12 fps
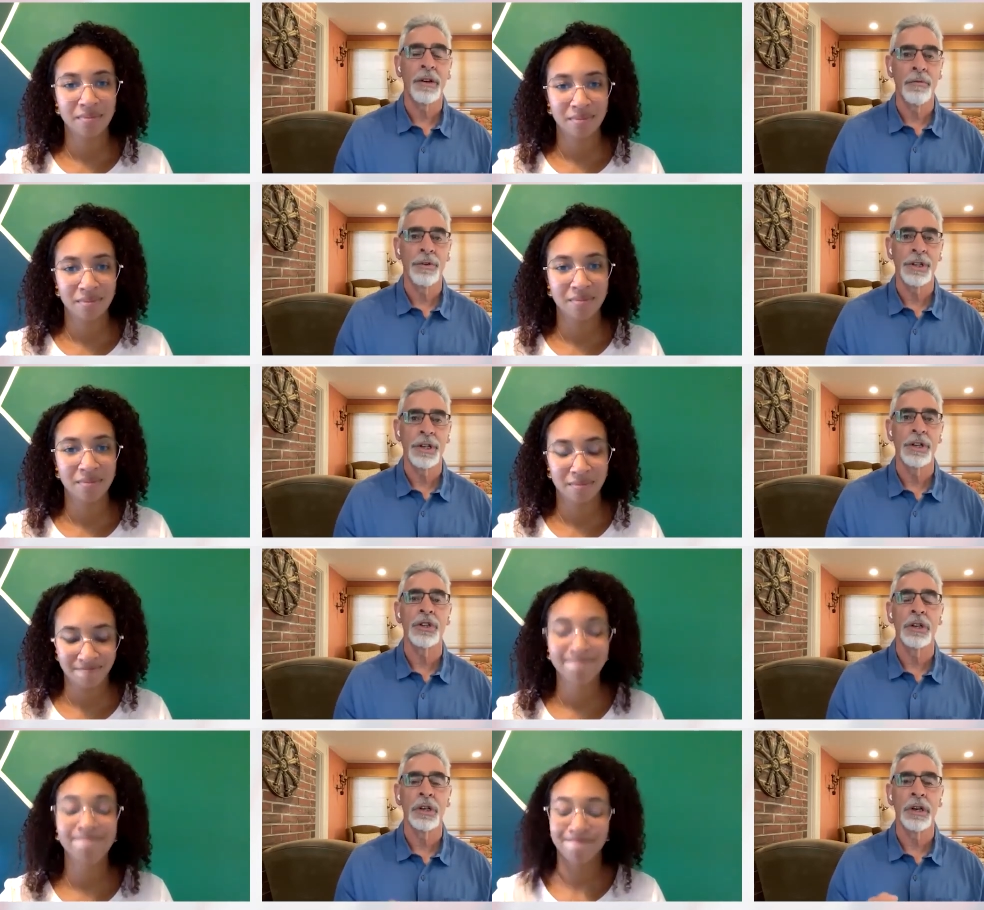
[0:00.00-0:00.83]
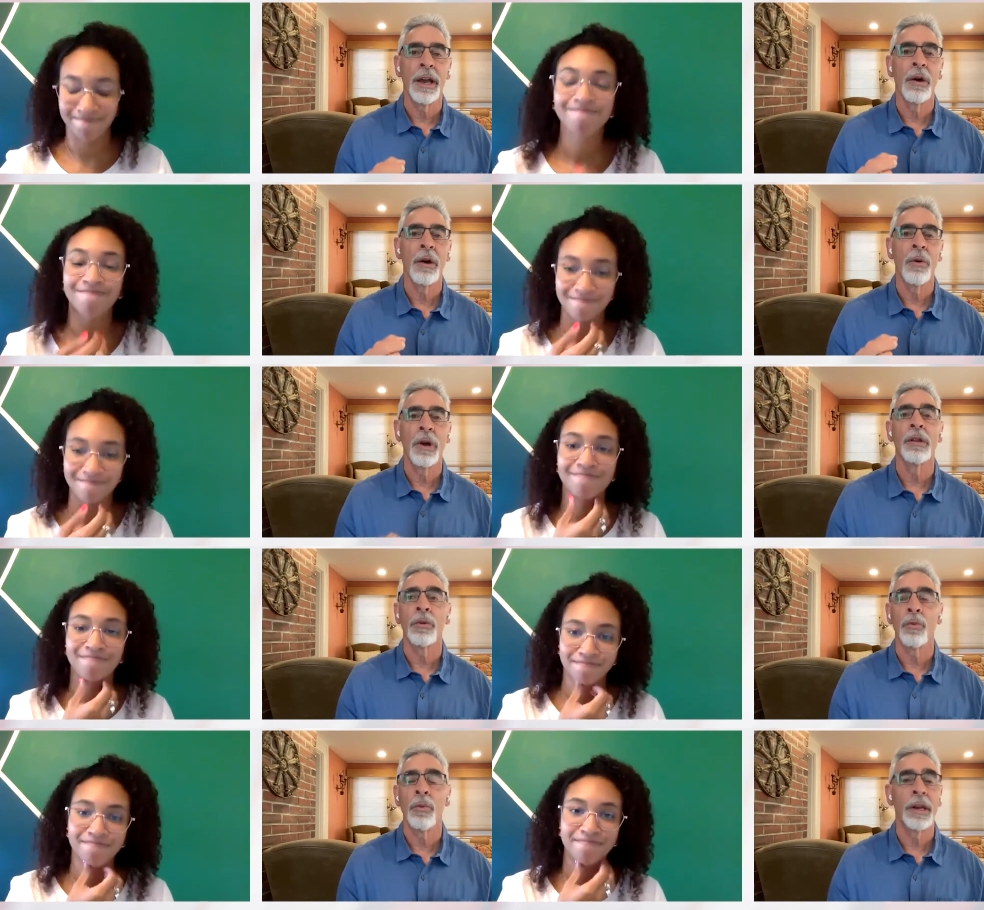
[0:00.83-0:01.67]
Speaker 1: conversation and how
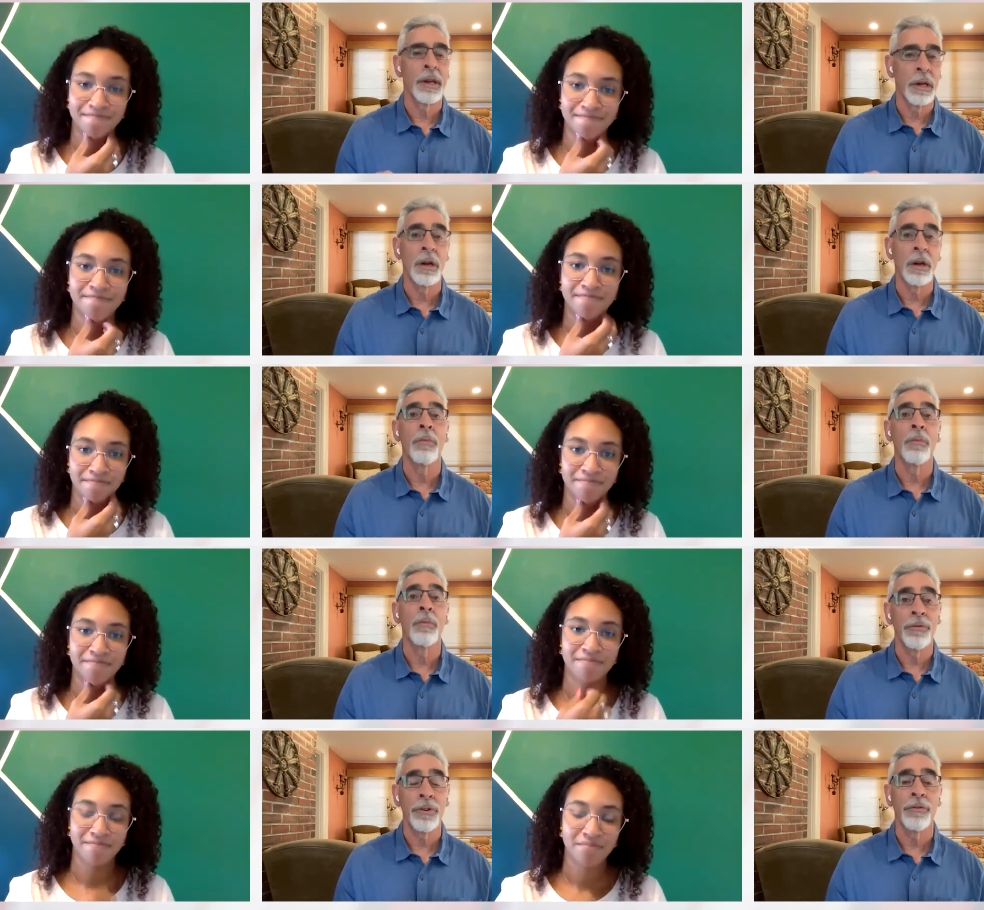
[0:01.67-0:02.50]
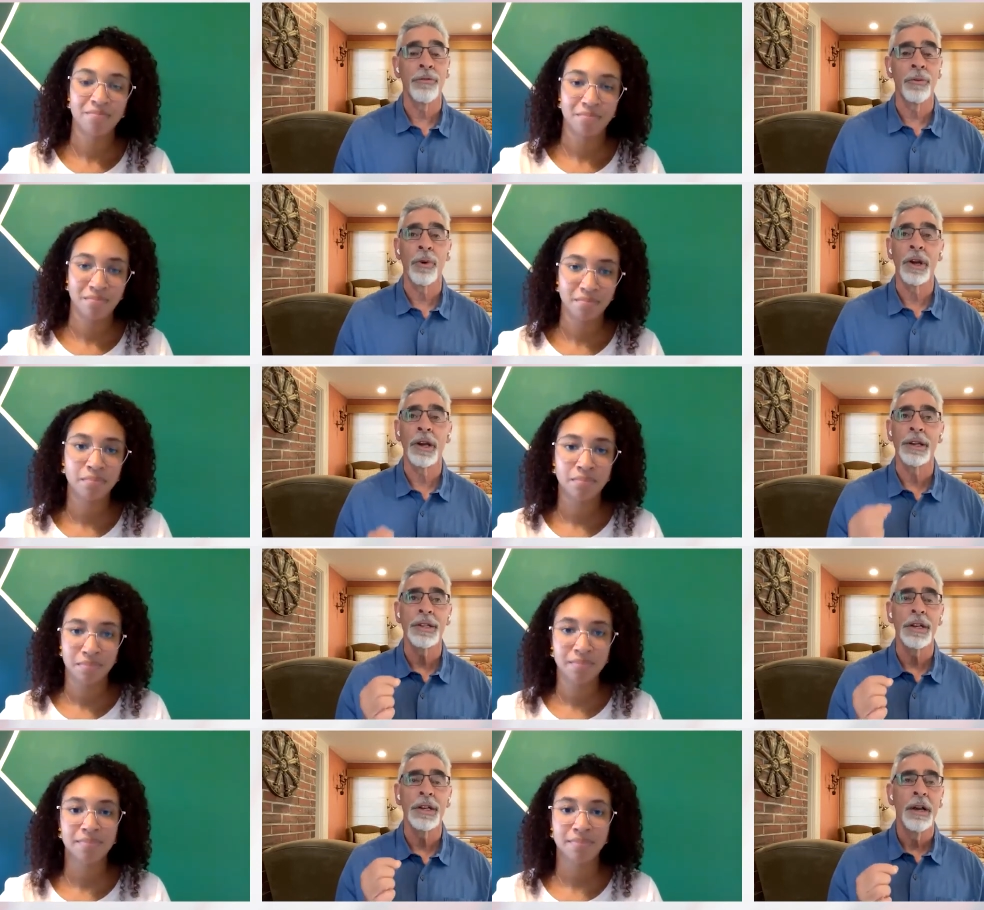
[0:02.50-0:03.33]
well it went in a number of different ways.